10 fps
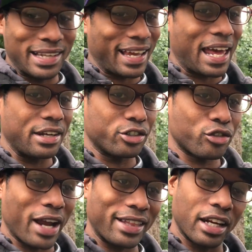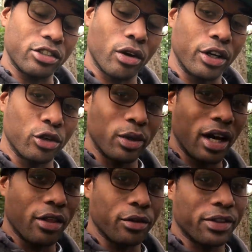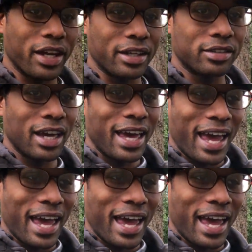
I got distracted, I started doing other things,